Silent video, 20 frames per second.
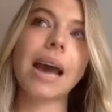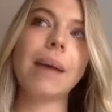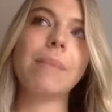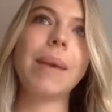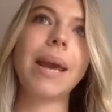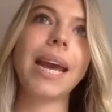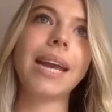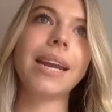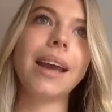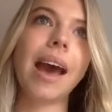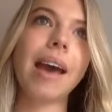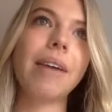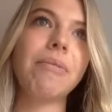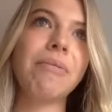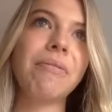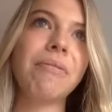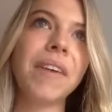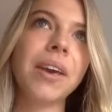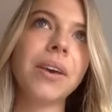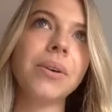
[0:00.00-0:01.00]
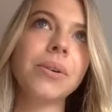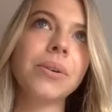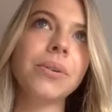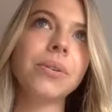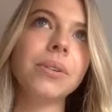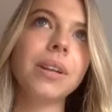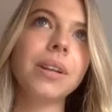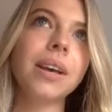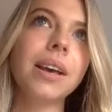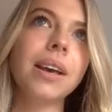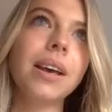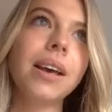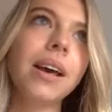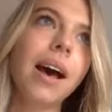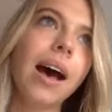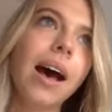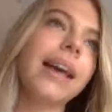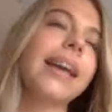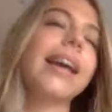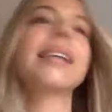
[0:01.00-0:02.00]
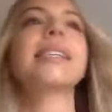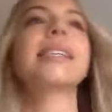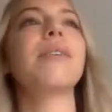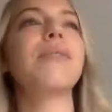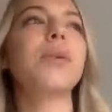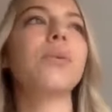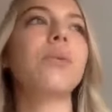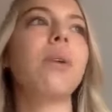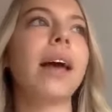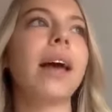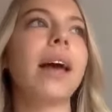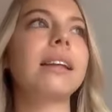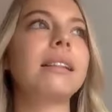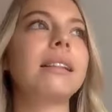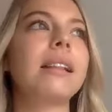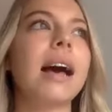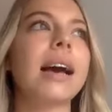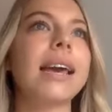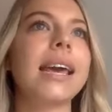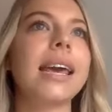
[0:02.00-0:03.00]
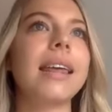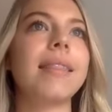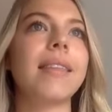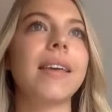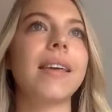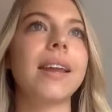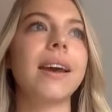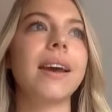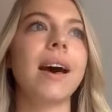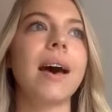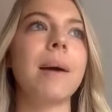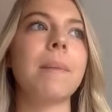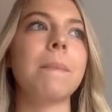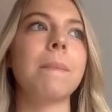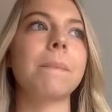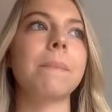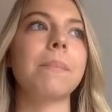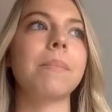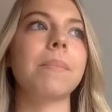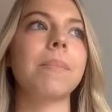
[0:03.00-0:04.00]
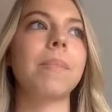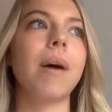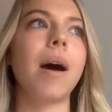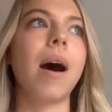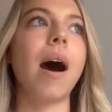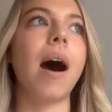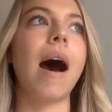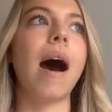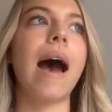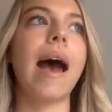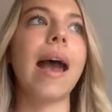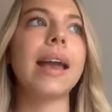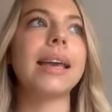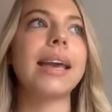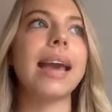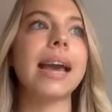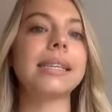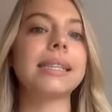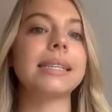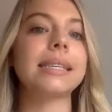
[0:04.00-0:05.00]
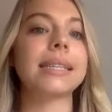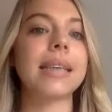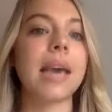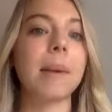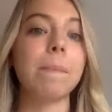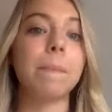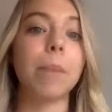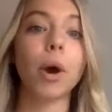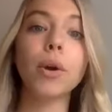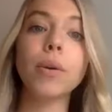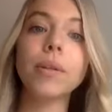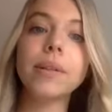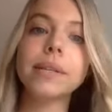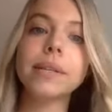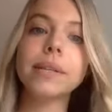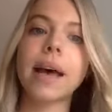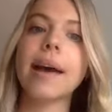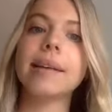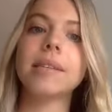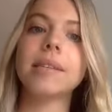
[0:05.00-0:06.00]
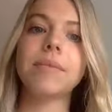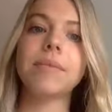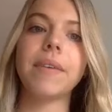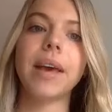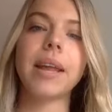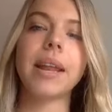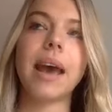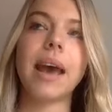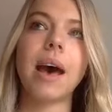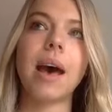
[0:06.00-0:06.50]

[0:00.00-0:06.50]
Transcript: I mm. mean, I feel, I guess I feel kind of lucky that um, I get to see both sides of it.